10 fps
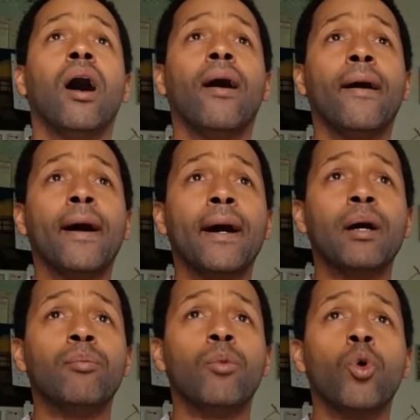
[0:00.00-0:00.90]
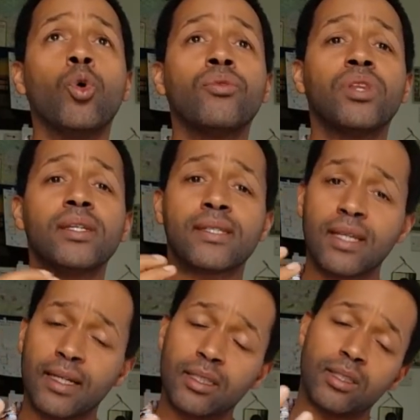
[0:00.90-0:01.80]
all of these
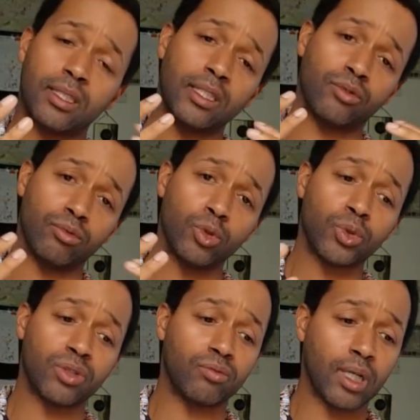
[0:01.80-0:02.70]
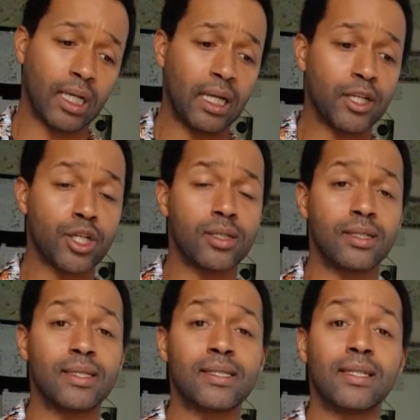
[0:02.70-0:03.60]
things, these rules and regulations,
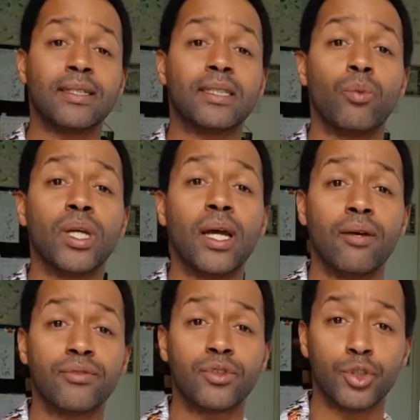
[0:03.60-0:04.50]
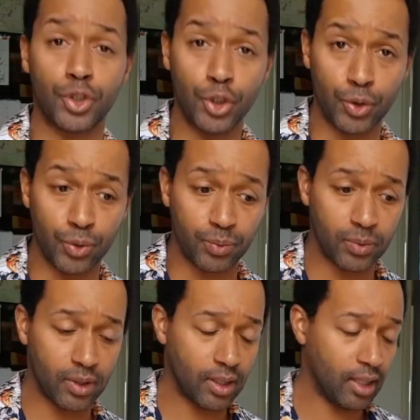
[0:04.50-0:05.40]
these things that we have to do.
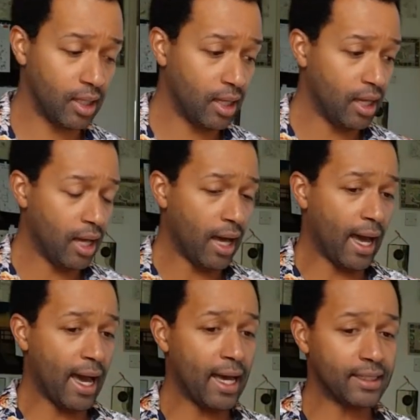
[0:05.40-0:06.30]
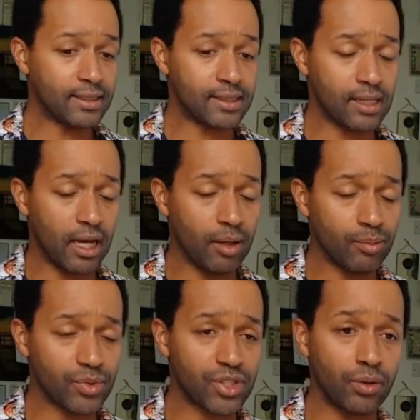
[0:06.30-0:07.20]
And
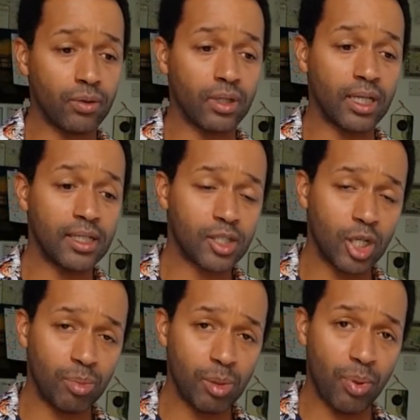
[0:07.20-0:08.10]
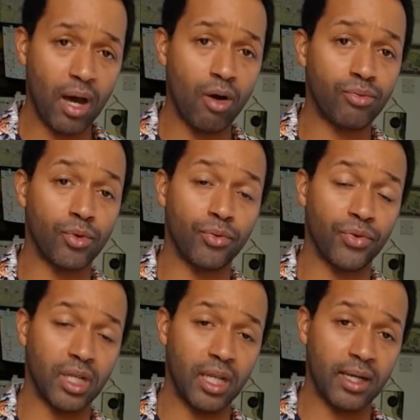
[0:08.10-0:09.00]
so he's going to be powerful for
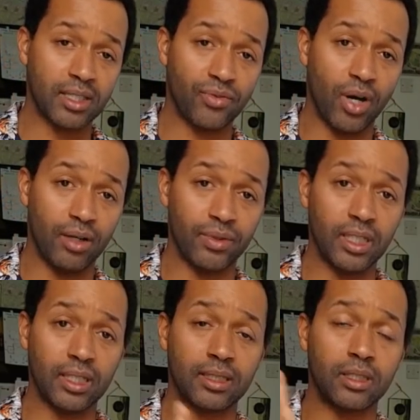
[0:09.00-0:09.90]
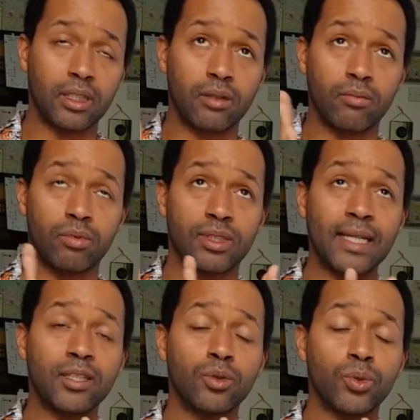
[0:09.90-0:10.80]
the next 5 years.
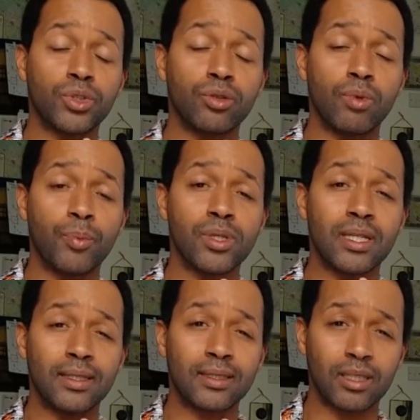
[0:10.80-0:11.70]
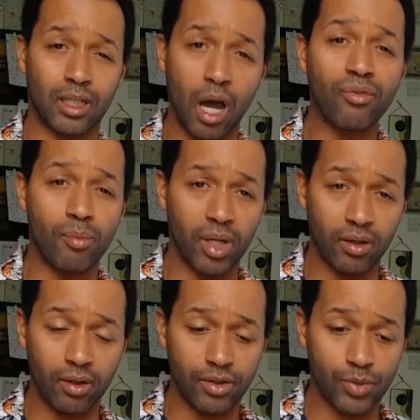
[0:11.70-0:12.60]
Saturn also represents the government
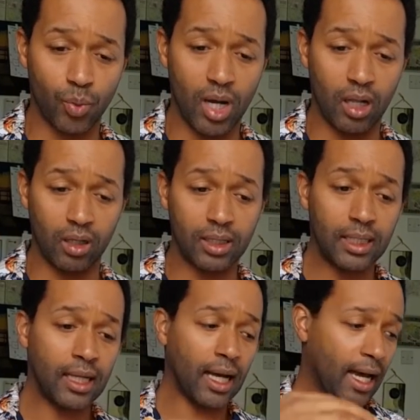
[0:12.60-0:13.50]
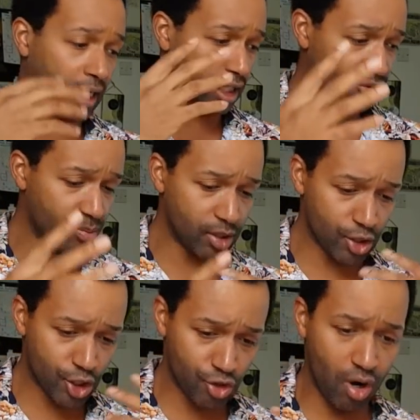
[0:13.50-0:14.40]
as well, and government
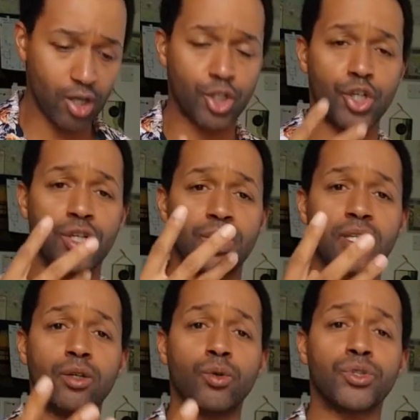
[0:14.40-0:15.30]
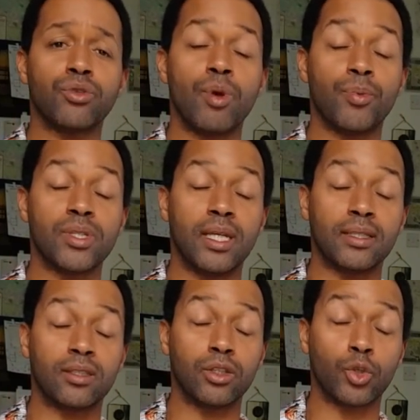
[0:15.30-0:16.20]
structures. He also
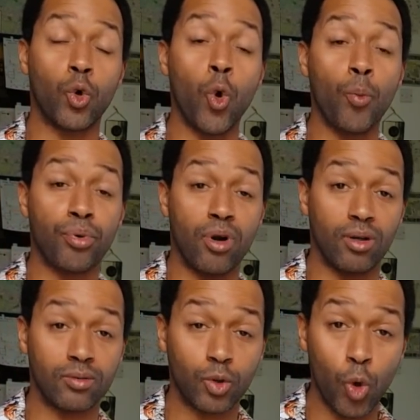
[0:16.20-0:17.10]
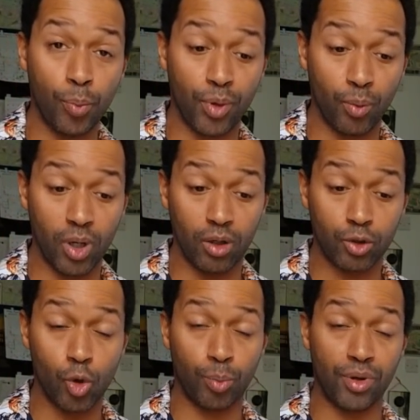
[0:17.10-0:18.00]
represents the corporate world,
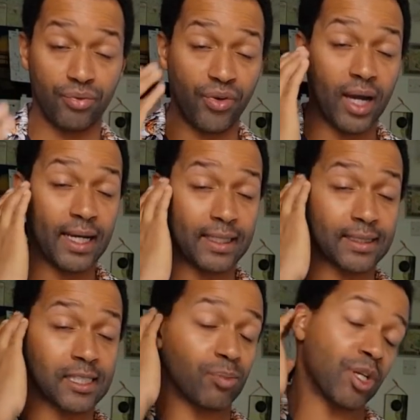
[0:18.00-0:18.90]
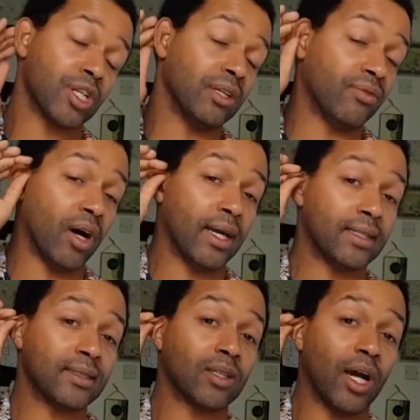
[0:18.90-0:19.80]
corporate finance, especially via
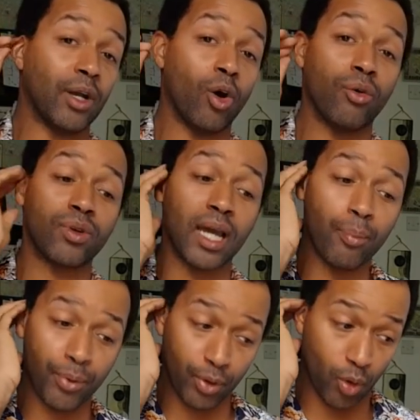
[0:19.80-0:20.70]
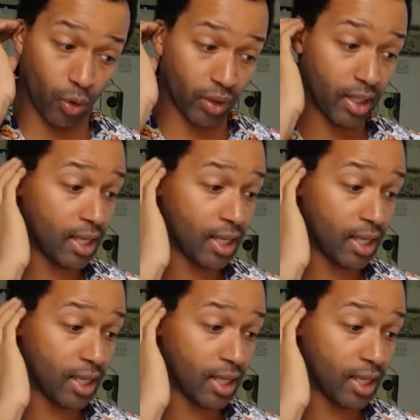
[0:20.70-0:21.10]
his sign of Capricorn.